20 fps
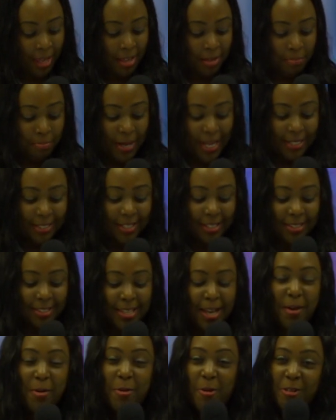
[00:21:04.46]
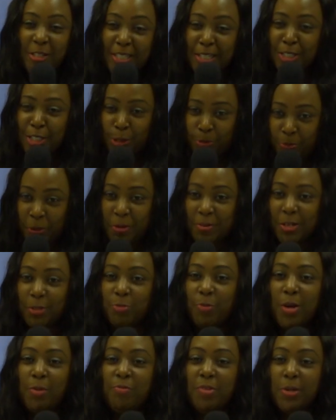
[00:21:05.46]
But the Holy
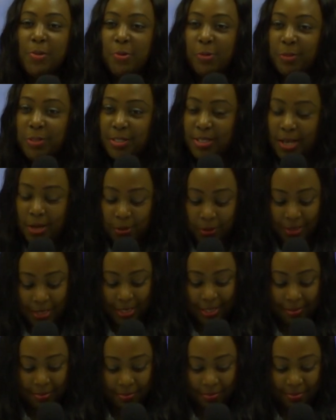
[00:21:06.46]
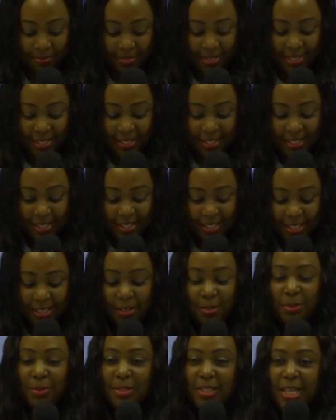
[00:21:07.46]
Spirit, when we consult him,
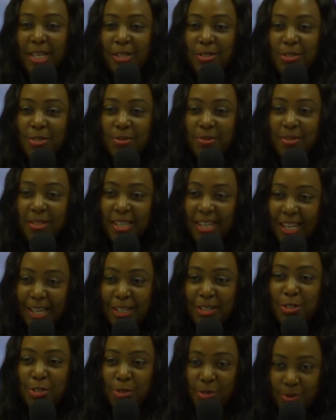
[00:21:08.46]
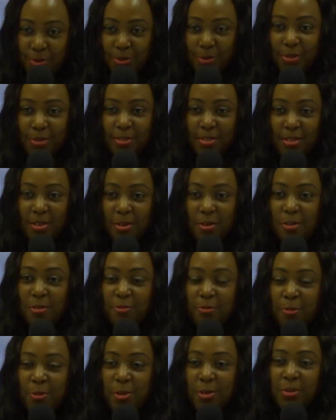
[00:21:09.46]
he will lead you in truth
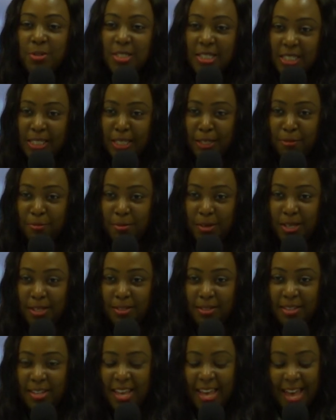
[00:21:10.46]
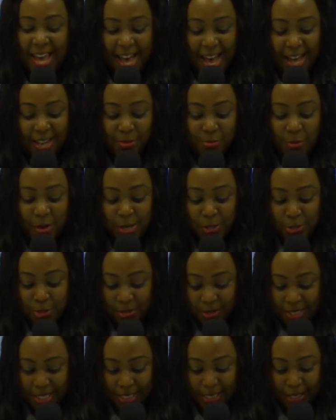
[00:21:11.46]
of who you're dealing with and what
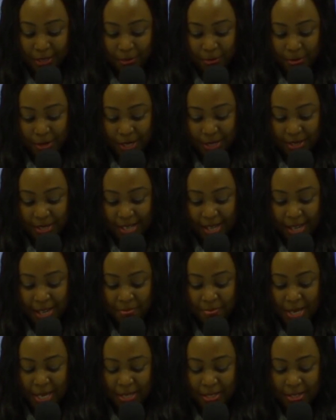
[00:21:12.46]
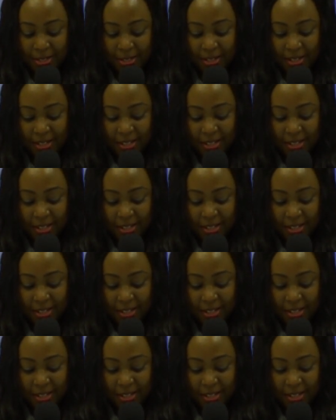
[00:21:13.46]
you're dealing with. Amen?